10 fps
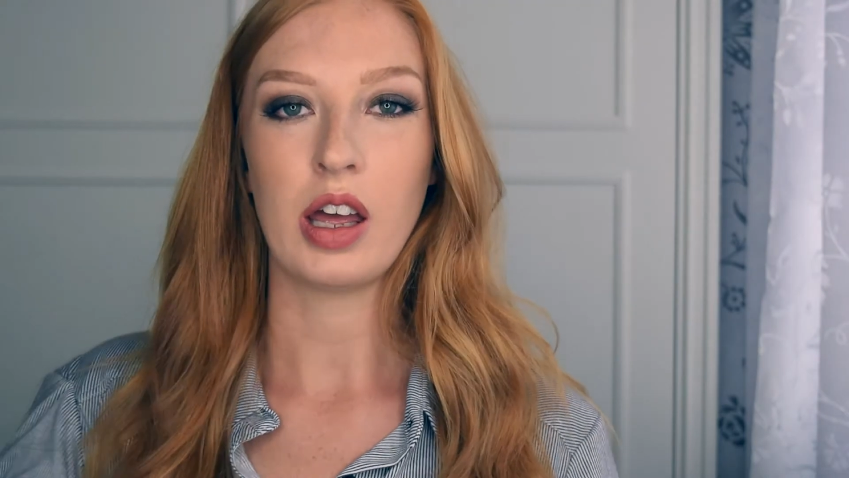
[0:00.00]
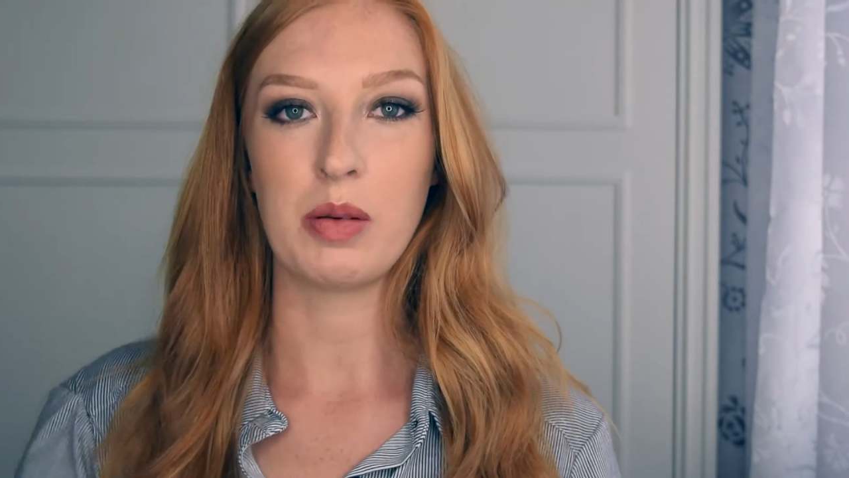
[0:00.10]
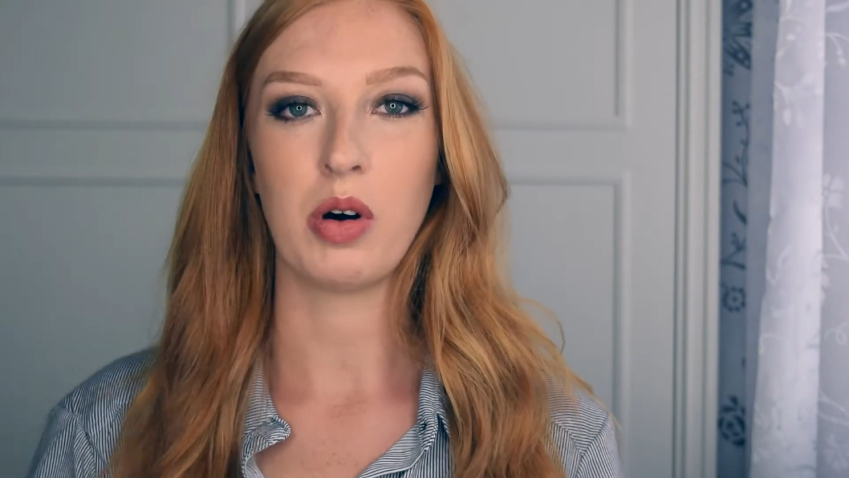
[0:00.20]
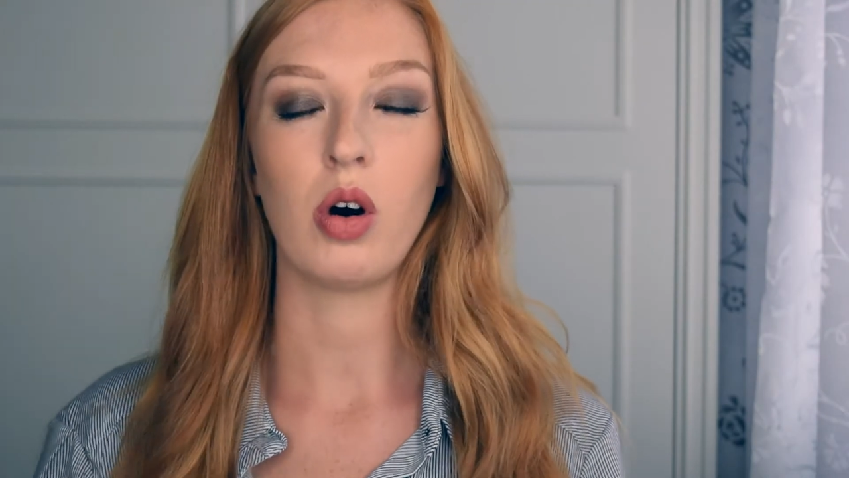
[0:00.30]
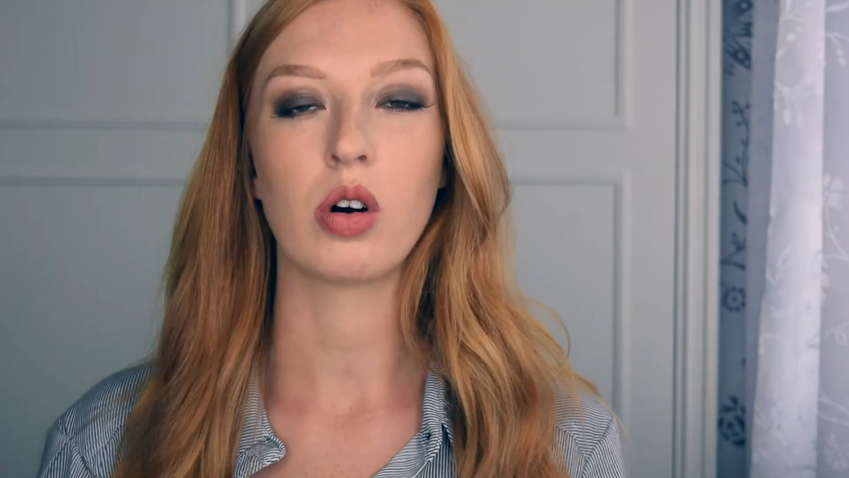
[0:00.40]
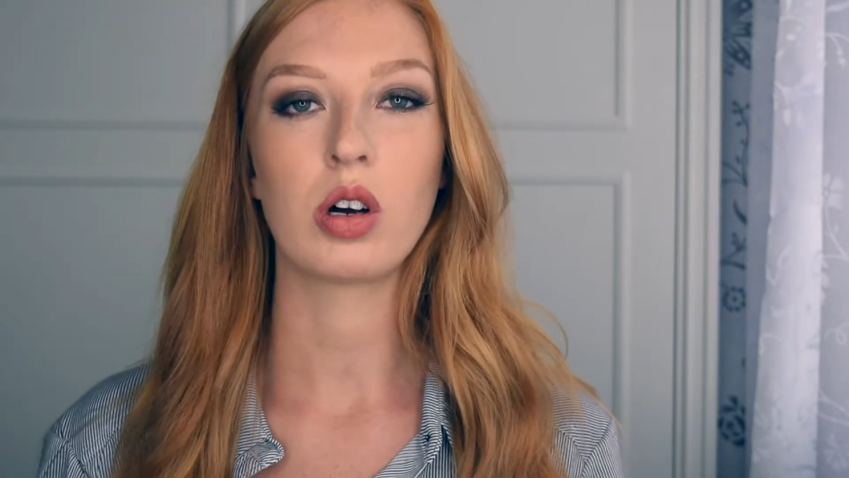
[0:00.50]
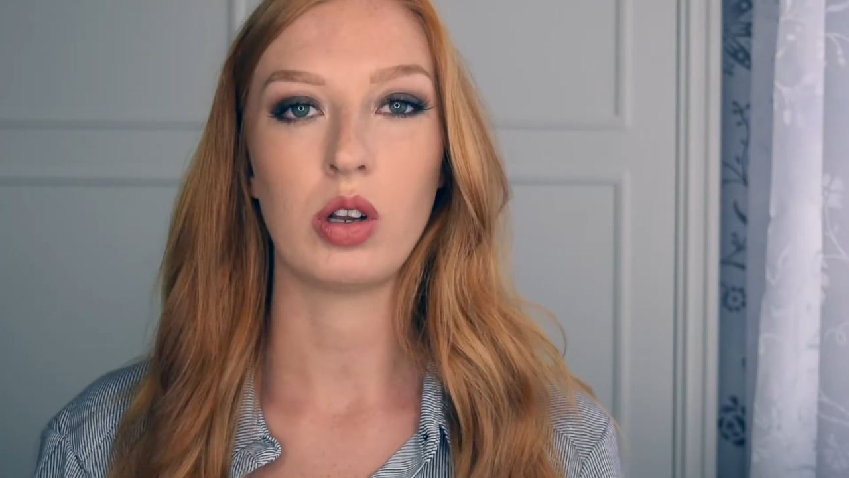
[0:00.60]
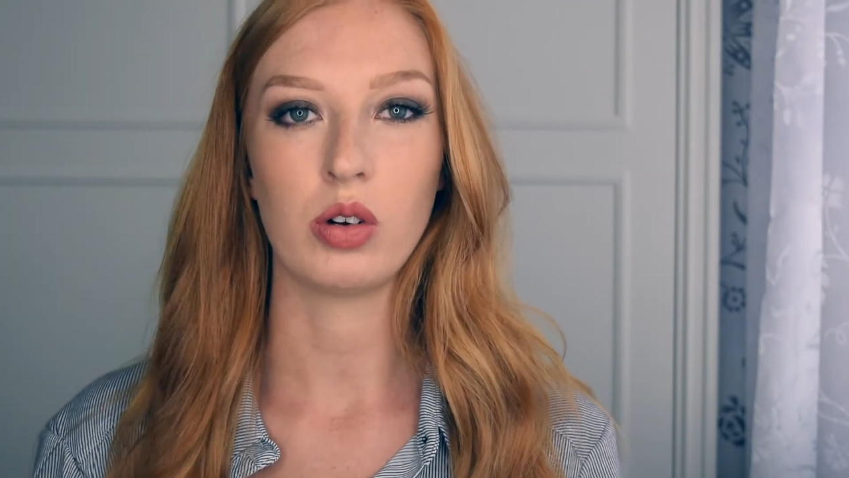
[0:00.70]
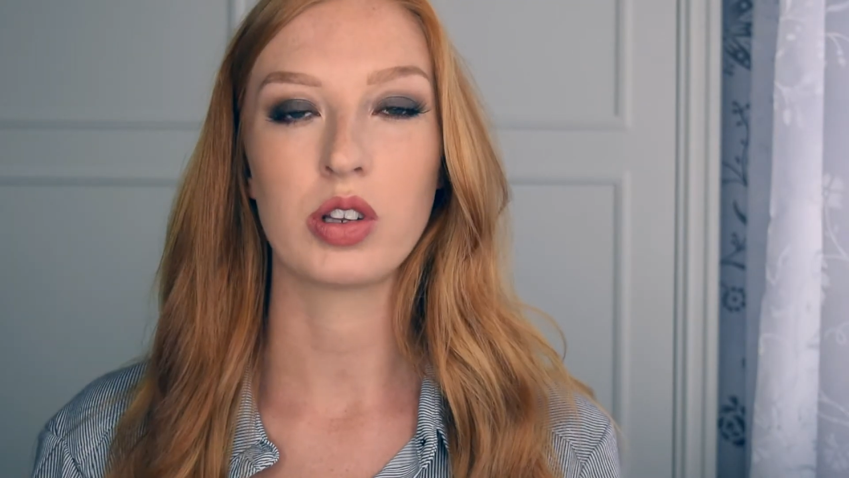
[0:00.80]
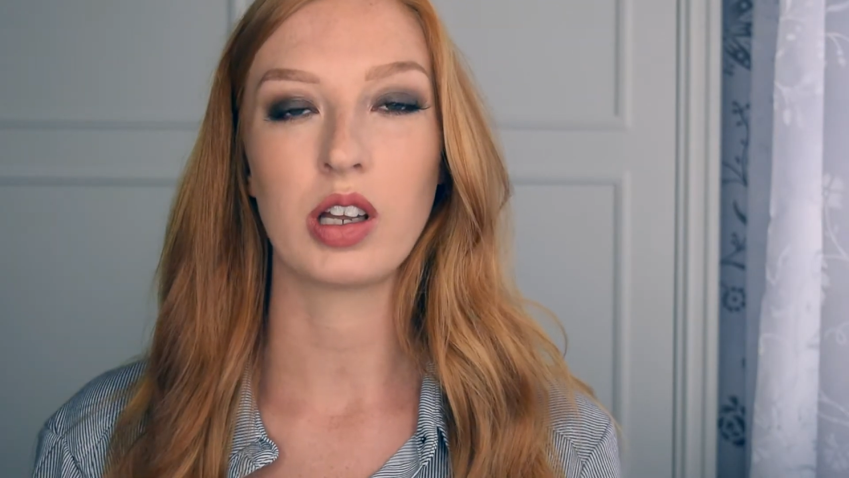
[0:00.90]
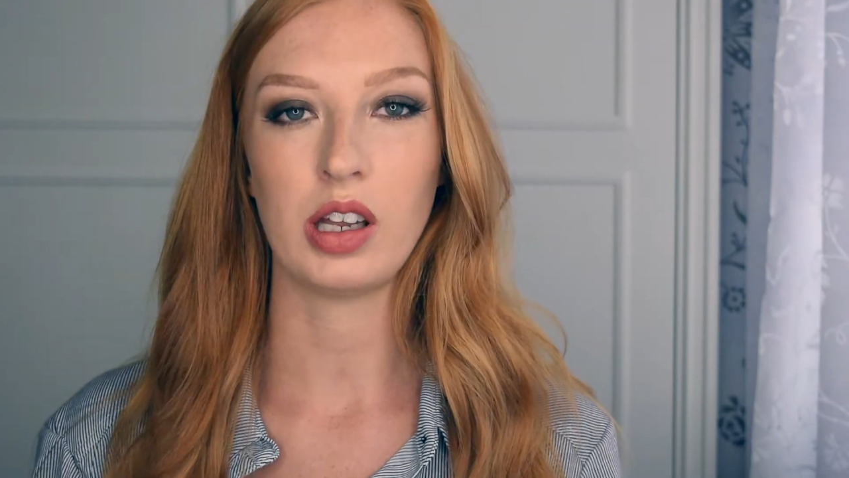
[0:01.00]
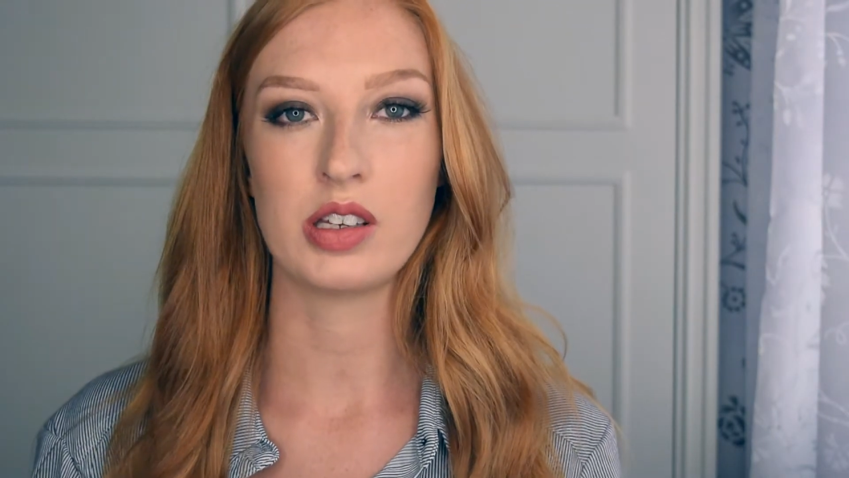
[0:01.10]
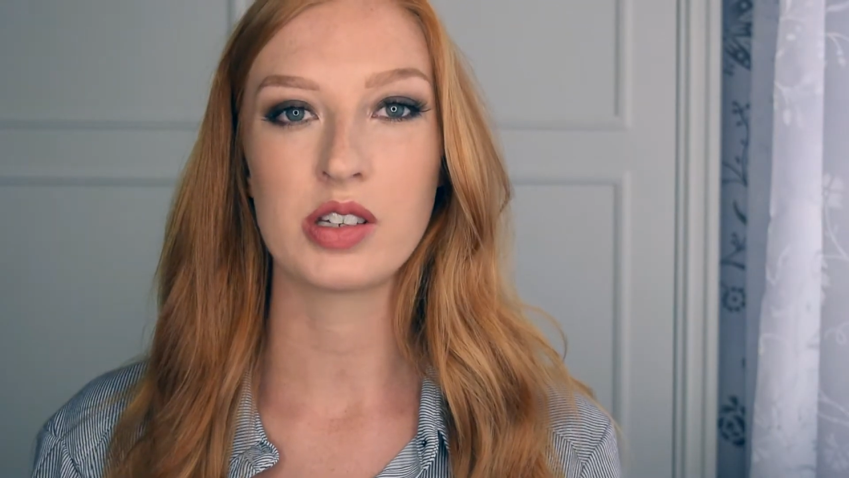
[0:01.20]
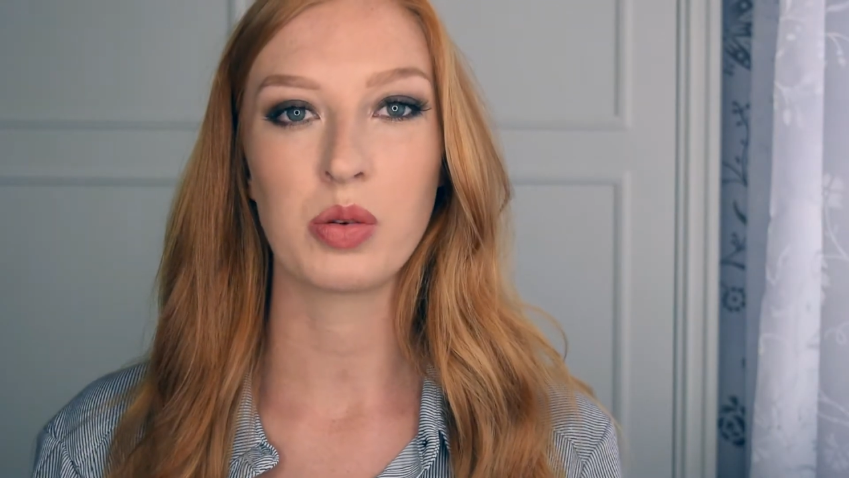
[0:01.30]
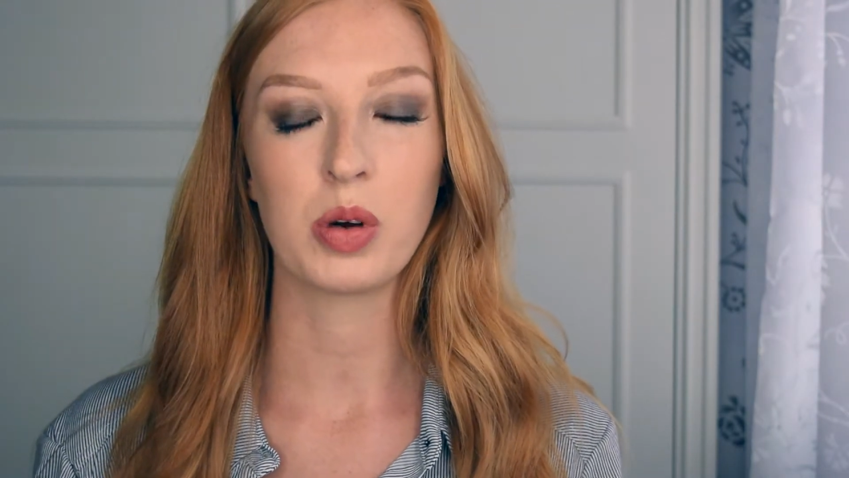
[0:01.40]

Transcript: hot cloth cleanser,